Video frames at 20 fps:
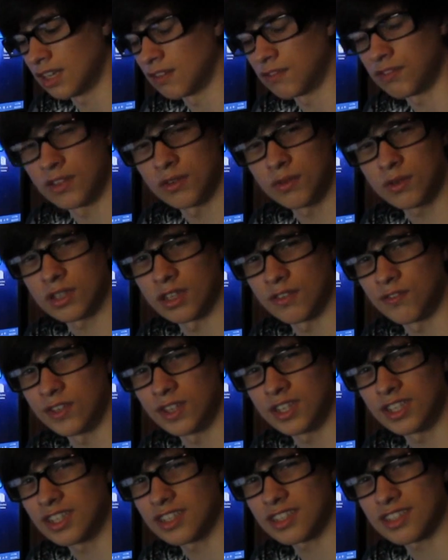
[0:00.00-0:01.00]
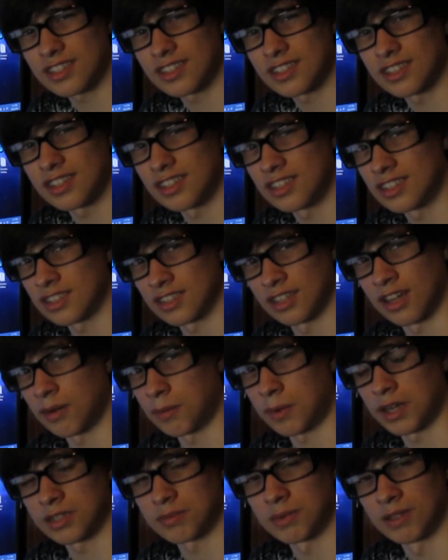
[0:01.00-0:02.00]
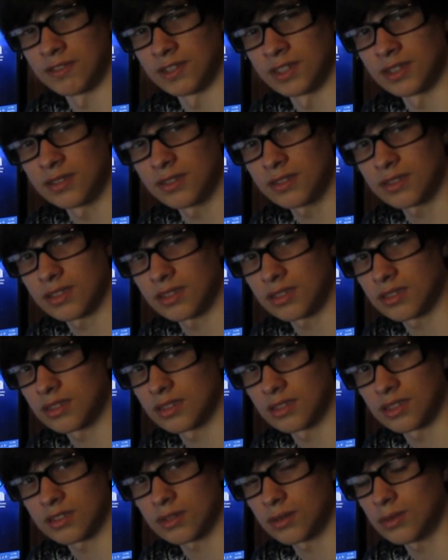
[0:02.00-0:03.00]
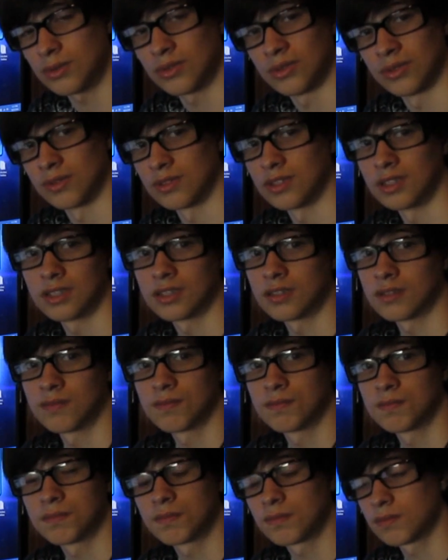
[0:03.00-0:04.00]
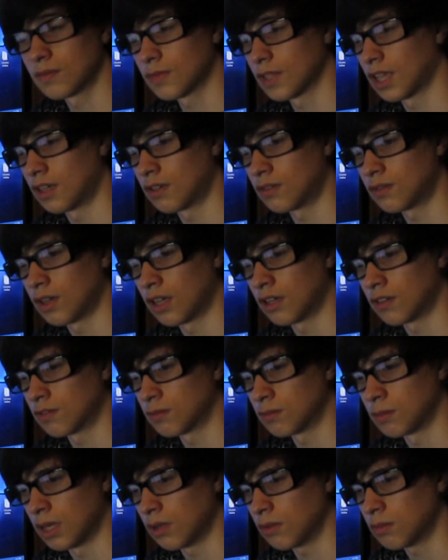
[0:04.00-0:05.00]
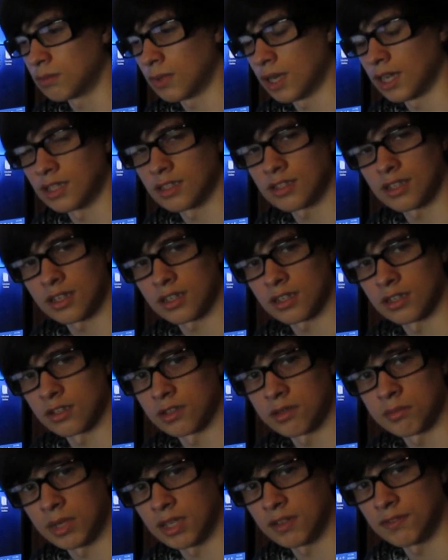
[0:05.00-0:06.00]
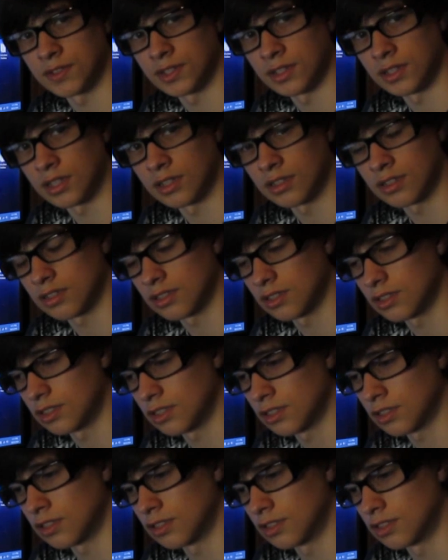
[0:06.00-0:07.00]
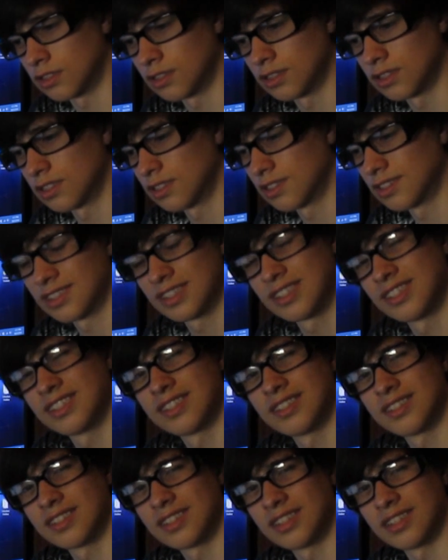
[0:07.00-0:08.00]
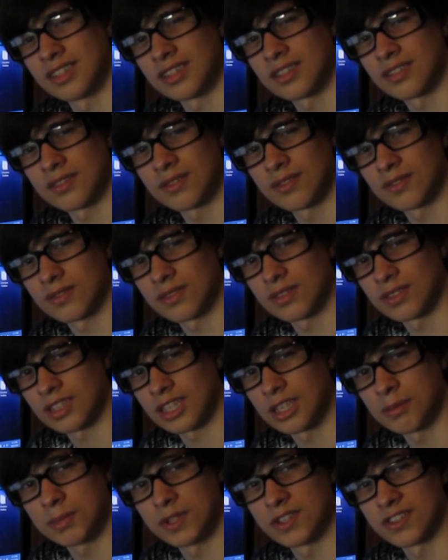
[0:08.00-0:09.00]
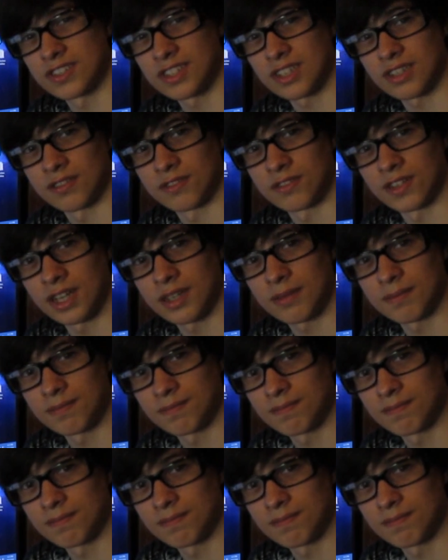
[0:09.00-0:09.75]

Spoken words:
if you could just not watch my videos, that's cool, you know? I don't mind. It's not gonna hurt my feelings. Just, you know, keep to yourself, right?